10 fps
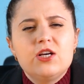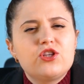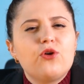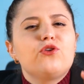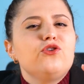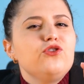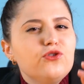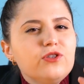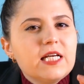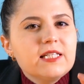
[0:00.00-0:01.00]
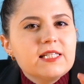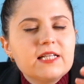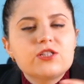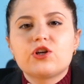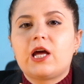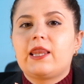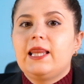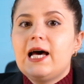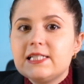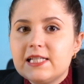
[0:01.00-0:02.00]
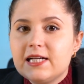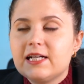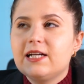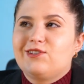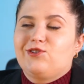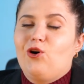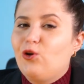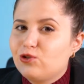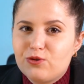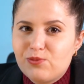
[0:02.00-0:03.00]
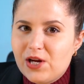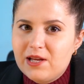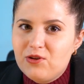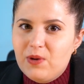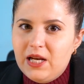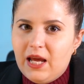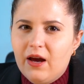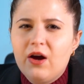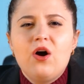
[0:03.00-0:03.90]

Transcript: So your new 10 cents you got last year is also bringing you money.